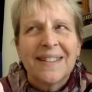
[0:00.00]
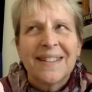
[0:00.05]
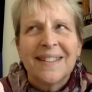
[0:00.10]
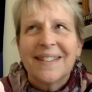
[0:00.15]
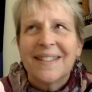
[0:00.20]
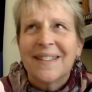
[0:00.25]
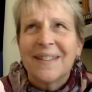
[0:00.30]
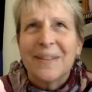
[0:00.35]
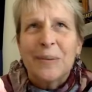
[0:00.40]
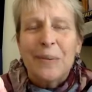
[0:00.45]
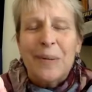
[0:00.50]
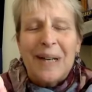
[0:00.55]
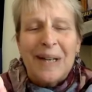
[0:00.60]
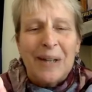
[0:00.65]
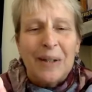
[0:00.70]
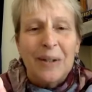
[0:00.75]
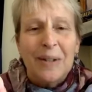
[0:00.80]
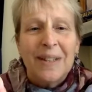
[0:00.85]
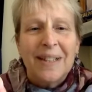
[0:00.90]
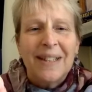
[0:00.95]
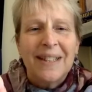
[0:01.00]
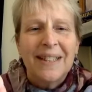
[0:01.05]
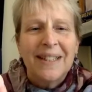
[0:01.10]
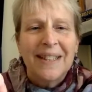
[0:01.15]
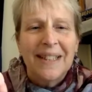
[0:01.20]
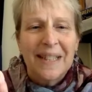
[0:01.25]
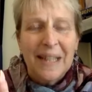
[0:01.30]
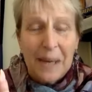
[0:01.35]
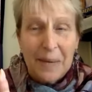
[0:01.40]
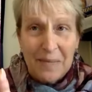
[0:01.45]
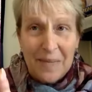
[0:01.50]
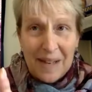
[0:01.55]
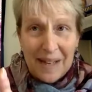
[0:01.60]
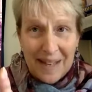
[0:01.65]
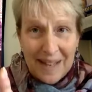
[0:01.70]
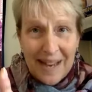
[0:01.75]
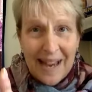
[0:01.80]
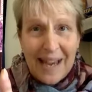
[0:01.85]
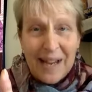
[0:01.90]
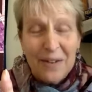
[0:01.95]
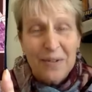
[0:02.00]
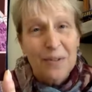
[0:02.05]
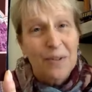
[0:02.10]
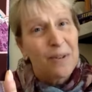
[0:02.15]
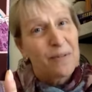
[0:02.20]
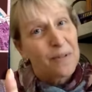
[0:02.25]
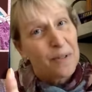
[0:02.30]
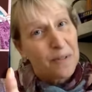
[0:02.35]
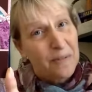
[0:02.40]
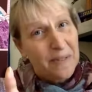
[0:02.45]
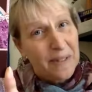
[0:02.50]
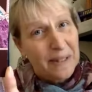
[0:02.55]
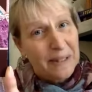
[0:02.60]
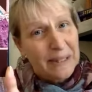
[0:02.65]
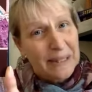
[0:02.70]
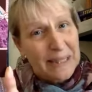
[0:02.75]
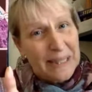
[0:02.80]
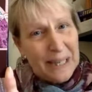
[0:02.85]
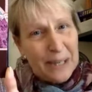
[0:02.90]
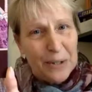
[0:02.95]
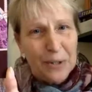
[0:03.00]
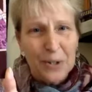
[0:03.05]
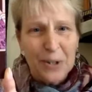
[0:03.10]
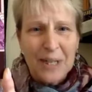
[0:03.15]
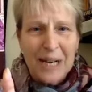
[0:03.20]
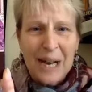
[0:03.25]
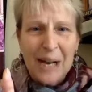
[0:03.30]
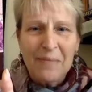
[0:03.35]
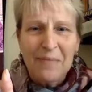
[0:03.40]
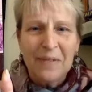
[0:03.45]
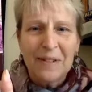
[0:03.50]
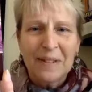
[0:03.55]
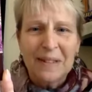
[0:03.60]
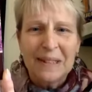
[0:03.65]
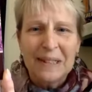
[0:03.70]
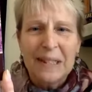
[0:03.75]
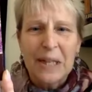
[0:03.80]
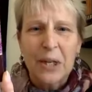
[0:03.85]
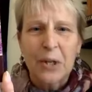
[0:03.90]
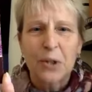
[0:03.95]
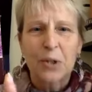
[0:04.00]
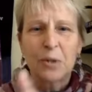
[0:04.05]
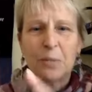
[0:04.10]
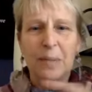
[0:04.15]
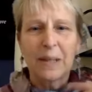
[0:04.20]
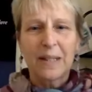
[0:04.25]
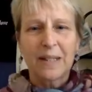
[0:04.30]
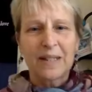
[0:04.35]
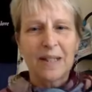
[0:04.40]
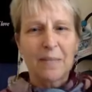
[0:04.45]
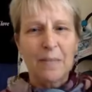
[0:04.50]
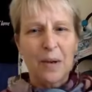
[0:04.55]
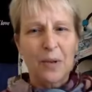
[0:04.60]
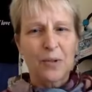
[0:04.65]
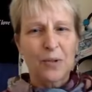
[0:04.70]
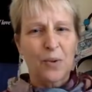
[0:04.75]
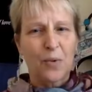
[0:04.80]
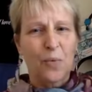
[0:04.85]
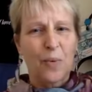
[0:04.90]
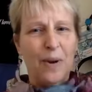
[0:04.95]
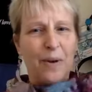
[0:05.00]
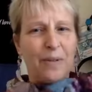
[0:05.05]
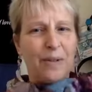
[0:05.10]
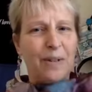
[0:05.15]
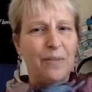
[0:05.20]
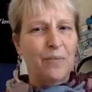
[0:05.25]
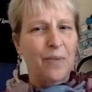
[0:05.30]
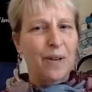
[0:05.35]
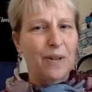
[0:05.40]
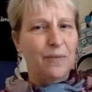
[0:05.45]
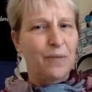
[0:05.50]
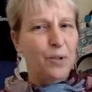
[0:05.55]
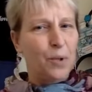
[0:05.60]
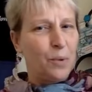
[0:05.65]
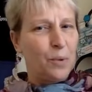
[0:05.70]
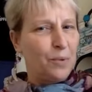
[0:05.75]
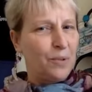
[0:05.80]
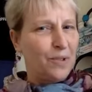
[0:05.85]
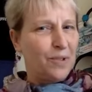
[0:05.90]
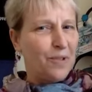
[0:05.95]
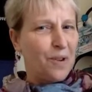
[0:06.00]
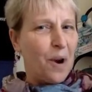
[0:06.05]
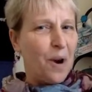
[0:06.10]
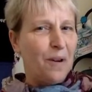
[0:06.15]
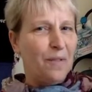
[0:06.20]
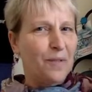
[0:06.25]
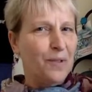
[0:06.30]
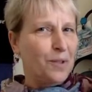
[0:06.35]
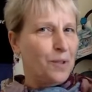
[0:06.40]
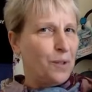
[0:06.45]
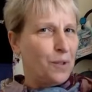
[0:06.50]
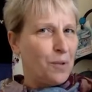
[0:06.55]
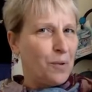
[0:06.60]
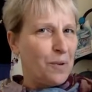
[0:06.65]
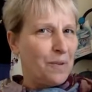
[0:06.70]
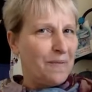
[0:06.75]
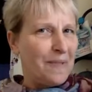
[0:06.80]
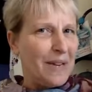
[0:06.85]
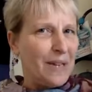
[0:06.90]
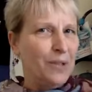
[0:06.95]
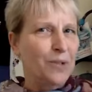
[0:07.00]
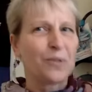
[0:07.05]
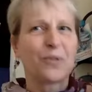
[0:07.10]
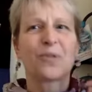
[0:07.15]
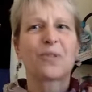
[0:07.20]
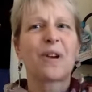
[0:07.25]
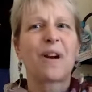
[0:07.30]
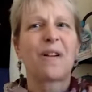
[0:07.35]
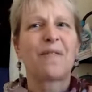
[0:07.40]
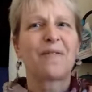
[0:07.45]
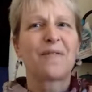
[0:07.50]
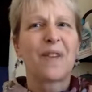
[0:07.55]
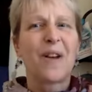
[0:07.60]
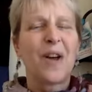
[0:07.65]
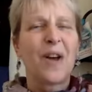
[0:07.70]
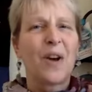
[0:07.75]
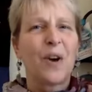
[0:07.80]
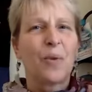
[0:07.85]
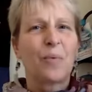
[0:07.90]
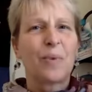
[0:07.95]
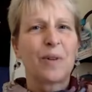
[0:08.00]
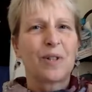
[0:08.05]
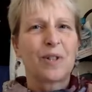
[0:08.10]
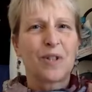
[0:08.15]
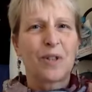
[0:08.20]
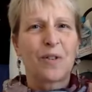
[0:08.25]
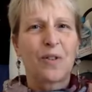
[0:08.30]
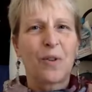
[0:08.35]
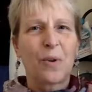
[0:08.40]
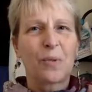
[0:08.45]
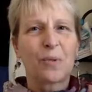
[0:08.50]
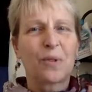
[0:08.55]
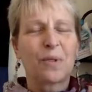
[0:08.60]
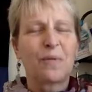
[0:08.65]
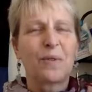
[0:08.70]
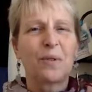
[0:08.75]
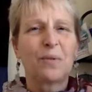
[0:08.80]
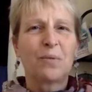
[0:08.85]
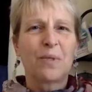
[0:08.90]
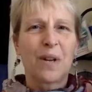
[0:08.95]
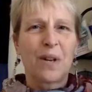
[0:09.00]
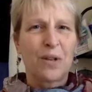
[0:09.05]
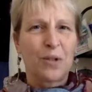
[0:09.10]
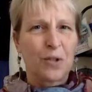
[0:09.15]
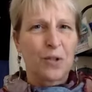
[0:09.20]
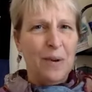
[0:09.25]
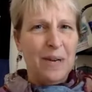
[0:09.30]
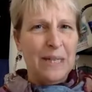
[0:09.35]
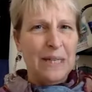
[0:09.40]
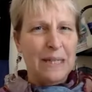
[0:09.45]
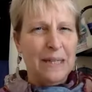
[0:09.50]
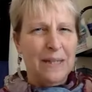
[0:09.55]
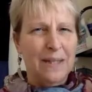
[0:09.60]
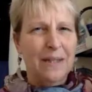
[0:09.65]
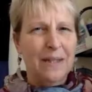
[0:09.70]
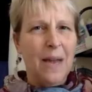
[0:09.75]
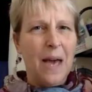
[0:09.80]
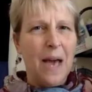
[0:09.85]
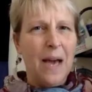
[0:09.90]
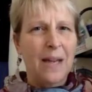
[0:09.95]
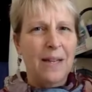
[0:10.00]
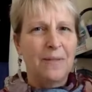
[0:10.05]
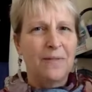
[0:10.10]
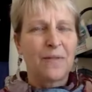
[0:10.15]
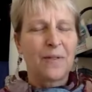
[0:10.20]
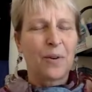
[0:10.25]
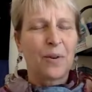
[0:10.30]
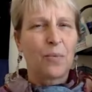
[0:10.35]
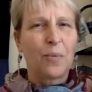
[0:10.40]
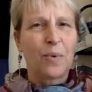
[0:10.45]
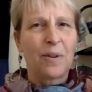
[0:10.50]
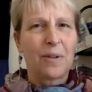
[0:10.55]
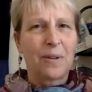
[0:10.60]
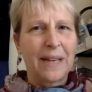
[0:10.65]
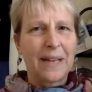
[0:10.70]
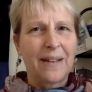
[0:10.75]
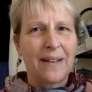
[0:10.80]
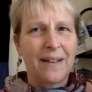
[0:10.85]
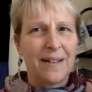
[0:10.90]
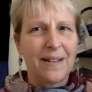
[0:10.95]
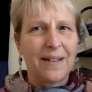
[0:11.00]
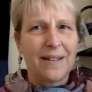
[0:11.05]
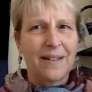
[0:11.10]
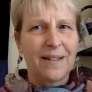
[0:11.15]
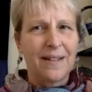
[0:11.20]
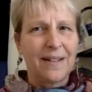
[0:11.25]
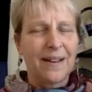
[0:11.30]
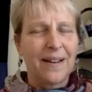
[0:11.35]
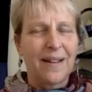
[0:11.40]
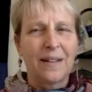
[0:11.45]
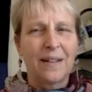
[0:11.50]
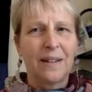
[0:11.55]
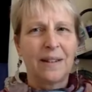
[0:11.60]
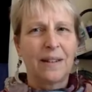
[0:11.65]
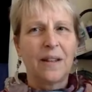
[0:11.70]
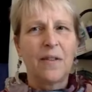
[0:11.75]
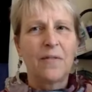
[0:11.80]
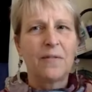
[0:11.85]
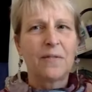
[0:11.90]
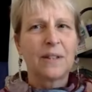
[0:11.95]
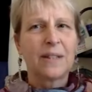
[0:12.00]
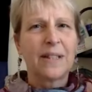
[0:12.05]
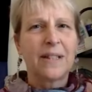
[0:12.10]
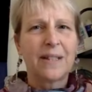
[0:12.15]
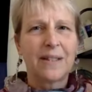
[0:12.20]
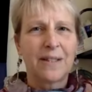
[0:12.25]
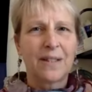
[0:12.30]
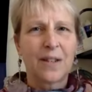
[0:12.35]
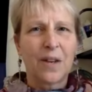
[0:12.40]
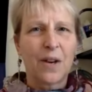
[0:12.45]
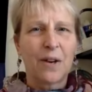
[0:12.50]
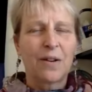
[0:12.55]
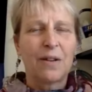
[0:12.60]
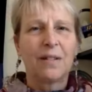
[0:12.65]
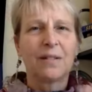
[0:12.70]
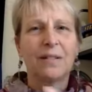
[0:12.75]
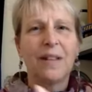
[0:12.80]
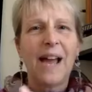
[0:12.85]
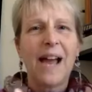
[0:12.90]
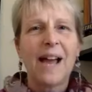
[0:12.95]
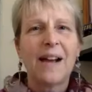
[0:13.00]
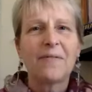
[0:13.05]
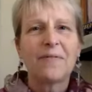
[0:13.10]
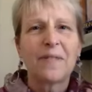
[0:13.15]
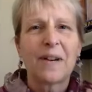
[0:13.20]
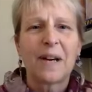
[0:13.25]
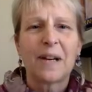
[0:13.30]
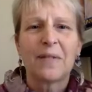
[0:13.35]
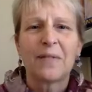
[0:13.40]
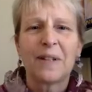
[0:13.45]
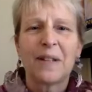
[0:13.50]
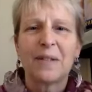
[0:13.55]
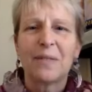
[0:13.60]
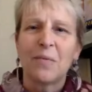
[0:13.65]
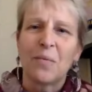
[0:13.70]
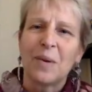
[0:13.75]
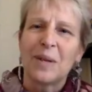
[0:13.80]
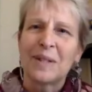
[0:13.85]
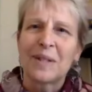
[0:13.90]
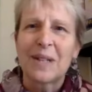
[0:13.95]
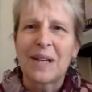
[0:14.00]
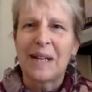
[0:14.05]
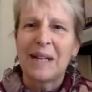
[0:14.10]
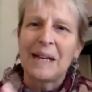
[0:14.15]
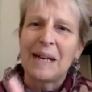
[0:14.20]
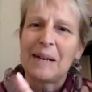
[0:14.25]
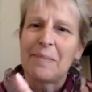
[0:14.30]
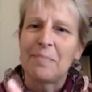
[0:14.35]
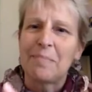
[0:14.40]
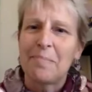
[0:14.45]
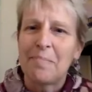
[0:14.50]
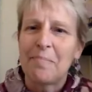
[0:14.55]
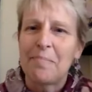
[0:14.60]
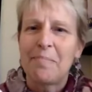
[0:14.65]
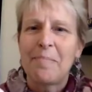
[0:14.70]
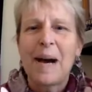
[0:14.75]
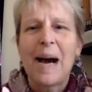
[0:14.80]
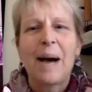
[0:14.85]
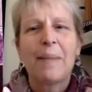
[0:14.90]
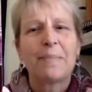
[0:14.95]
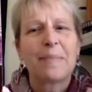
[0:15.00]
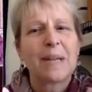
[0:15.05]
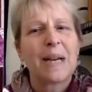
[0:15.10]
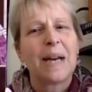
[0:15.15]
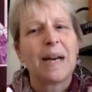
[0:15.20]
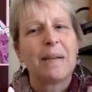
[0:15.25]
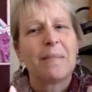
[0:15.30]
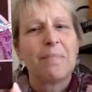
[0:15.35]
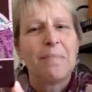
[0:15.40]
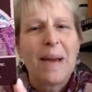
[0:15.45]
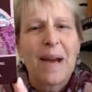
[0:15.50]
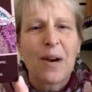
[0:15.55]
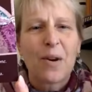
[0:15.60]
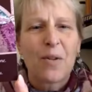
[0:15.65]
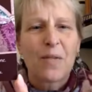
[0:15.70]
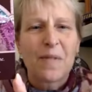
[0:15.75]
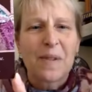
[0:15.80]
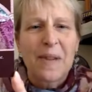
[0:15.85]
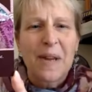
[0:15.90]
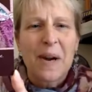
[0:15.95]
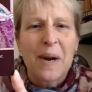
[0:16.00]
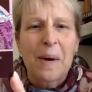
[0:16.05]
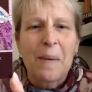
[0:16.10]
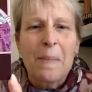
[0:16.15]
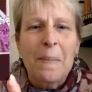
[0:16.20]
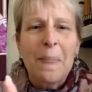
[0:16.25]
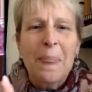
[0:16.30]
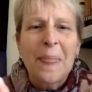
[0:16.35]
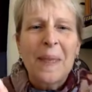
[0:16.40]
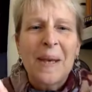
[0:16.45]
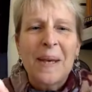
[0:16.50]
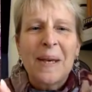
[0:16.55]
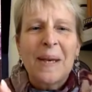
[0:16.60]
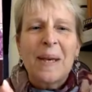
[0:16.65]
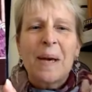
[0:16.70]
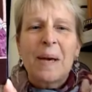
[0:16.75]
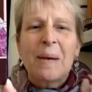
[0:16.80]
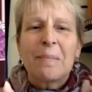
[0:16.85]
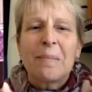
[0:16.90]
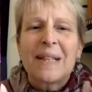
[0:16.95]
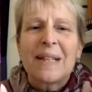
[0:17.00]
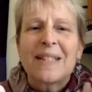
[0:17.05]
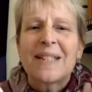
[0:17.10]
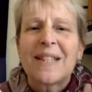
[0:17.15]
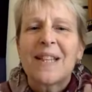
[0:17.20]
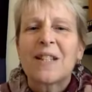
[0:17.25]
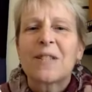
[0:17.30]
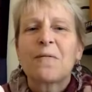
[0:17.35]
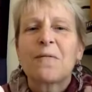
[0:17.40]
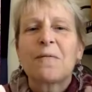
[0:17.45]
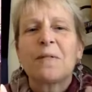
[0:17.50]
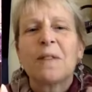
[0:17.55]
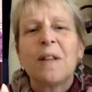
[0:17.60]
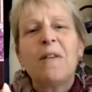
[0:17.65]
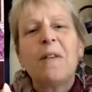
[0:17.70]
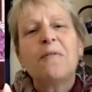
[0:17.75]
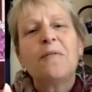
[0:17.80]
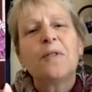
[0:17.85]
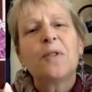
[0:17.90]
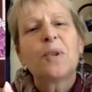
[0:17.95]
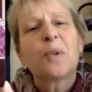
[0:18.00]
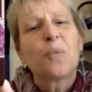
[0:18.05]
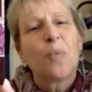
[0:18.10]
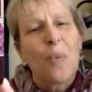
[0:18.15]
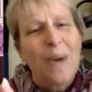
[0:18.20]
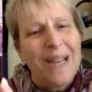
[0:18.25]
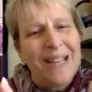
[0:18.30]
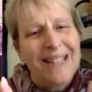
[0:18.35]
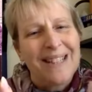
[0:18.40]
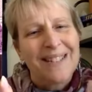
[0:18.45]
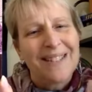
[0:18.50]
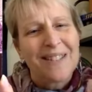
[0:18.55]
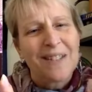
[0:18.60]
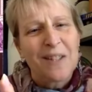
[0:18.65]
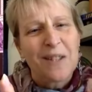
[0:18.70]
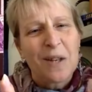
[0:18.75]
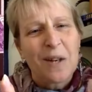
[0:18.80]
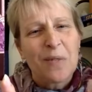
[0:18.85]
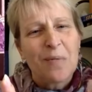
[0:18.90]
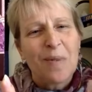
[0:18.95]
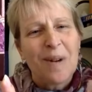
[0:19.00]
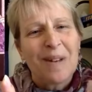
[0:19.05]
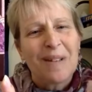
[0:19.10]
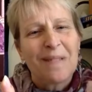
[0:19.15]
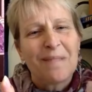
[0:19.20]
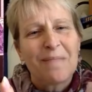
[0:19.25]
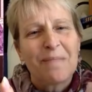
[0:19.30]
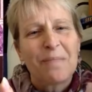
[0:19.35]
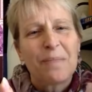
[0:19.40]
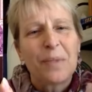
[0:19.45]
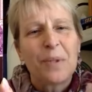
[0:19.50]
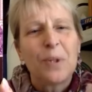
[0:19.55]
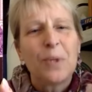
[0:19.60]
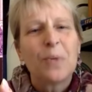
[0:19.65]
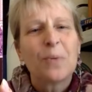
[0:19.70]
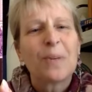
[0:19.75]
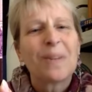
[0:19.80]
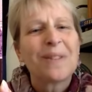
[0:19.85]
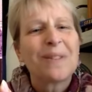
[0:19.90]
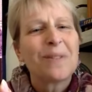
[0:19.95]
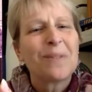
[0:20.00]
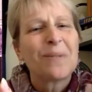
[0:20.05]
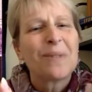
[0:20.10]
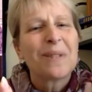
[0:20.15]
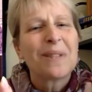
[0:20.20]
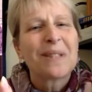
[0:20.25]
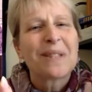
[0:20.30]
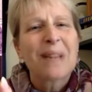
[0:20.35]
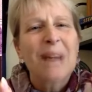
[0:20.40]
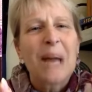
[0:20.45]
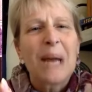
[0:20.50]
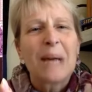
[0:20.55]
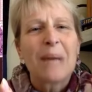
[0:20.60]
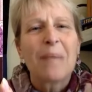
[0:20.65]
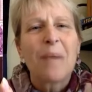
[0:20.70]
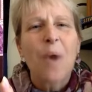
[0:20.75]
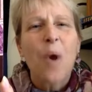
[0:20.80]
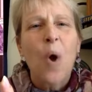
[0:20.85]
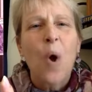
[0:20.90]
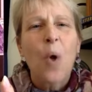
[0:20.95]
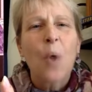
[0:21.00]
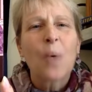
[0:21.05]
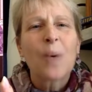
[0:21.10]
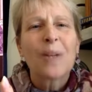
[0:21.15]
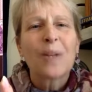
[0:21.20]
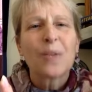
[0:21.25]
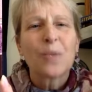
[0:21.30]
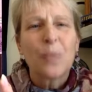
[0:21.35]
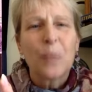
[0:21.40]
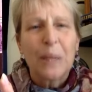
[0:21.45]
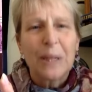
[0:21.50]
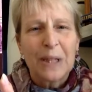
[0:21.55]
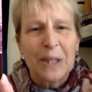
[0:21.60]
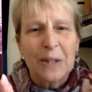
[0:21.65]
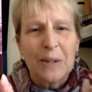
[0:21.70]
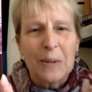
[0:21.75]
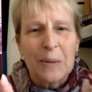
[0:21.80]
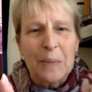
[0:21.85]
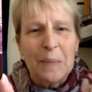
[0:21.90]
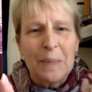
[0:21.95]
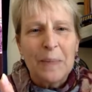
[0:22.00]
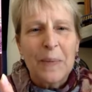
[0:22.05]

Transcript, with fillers: Oh, wow. And I'm, I don't know if you're feeling the energy. I'm feeling the energy because I'm also wearing one of Joan's scarves, the Joan of Angel scarf, which those of you that are joining us live will get a, a lovely hysterical laugh out of it once I am popped on back over there. But it says, Fluff your wings, dear one. You can do this. I am always with you.